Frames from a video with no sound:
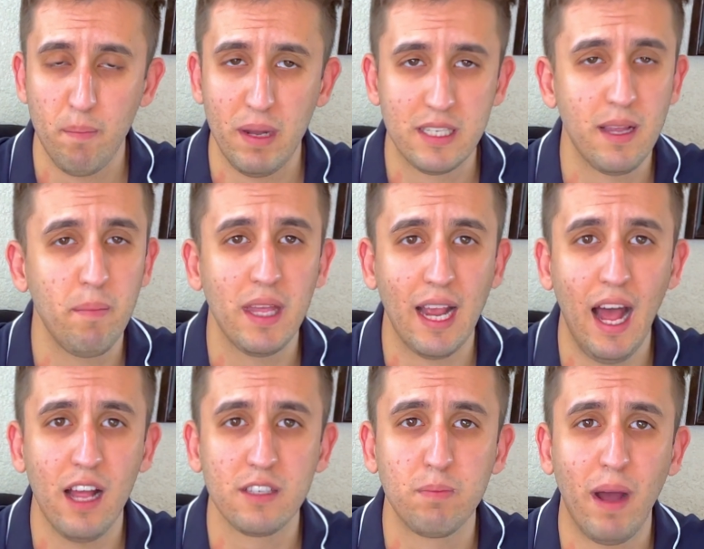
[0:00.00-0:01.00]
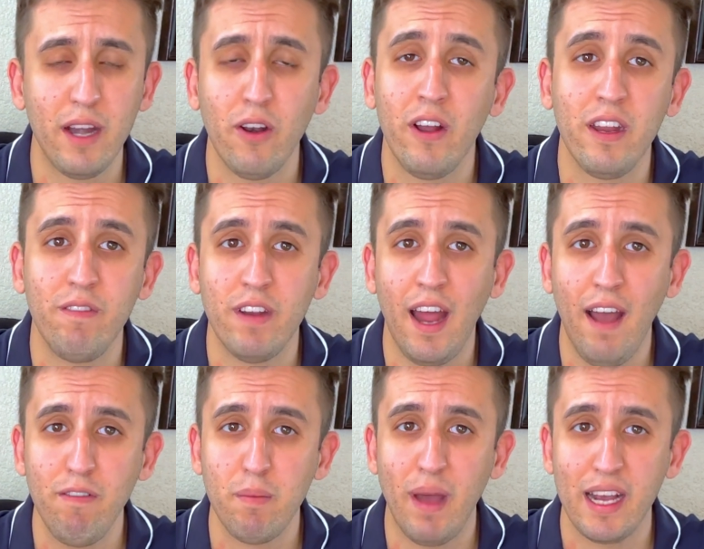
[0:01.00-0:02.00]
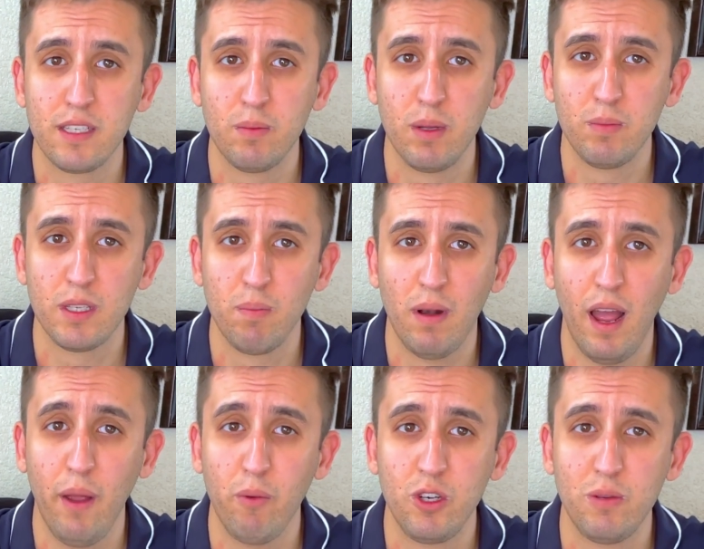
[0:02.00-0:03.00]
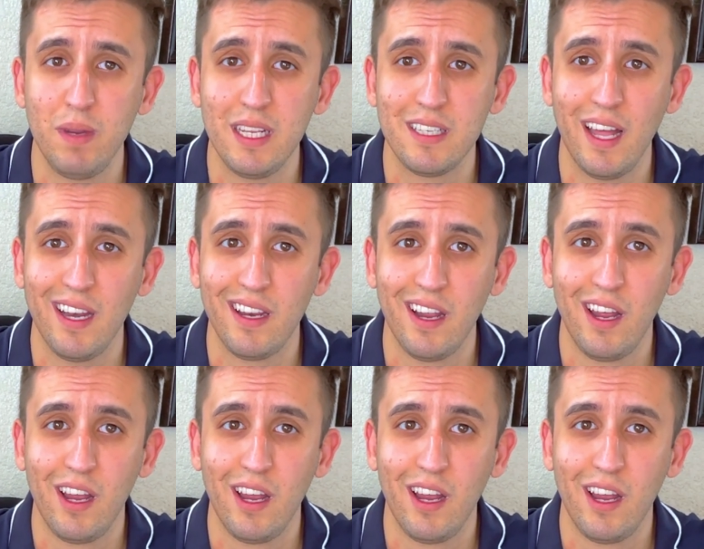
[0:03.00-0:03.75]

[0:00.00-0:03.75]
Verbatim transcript: but something else might not even have a maximum supply, which means that